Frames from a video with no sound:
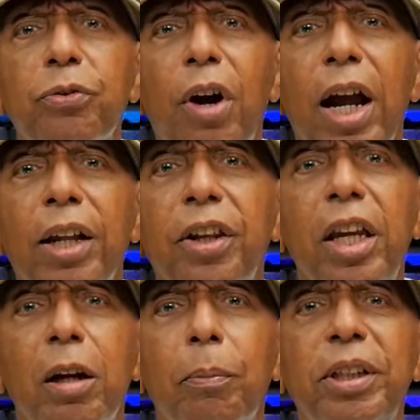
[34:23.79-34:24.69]
strings.
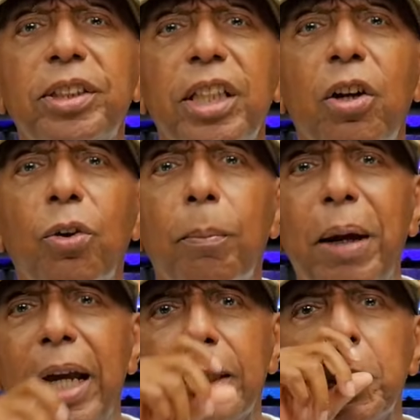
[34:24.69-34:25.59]
He's going to be sitting on the
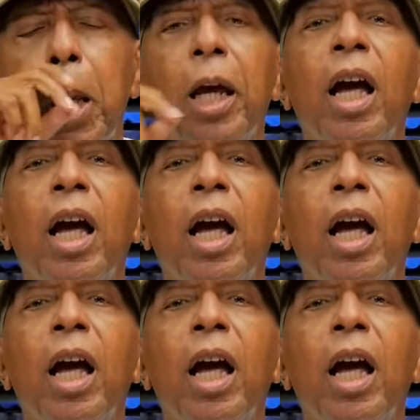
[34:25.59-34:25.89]
bench.